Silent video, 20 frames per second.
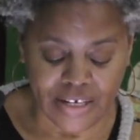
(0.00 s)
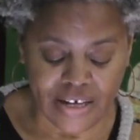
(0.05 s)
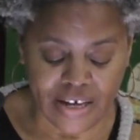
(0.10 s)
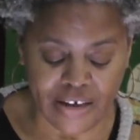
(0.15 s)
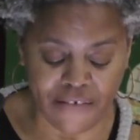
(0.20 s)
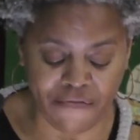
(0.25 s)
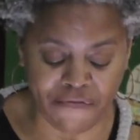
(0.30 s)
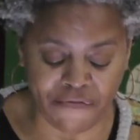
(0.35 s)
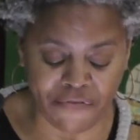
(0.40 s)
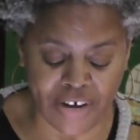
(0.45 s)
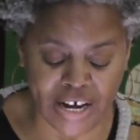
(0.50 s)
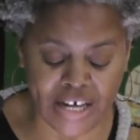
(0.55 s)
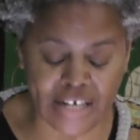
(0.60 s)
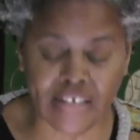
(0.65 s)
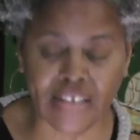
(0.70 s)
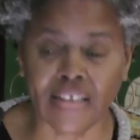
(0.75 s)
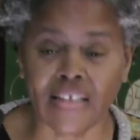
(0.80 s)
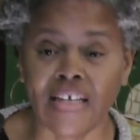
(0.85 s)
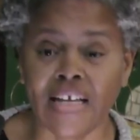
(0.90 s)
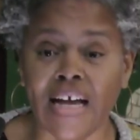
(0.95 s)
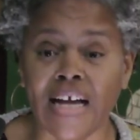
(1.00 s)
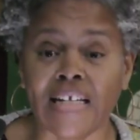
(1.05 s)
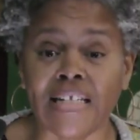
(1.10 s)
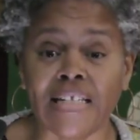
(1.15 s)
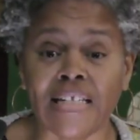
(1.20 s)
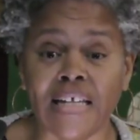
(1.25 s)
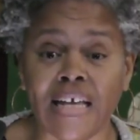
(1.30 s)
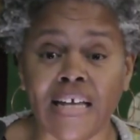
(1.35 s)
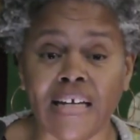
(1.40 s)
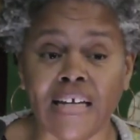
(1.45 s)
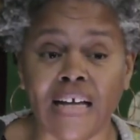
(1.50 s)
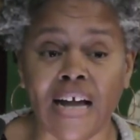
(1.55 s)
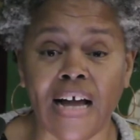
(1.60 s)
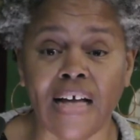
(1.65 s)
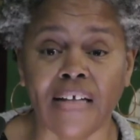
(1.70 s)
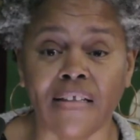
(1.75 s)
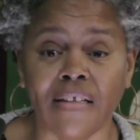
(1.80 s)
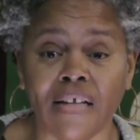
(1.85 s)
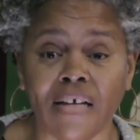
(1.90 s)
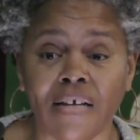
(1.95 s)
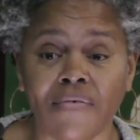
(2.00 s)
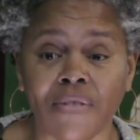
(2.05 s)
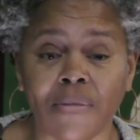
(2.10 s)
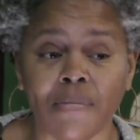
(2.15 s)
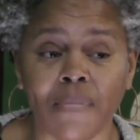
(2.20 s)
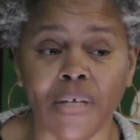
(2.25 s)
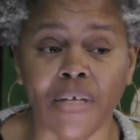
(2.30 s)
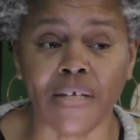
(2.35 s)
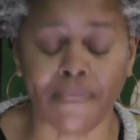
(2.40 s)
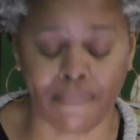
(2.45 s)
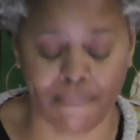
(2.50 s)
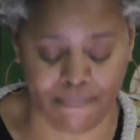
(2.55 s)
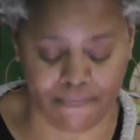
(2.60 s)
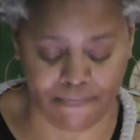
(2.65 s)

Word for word: And finally, I said, God loves me.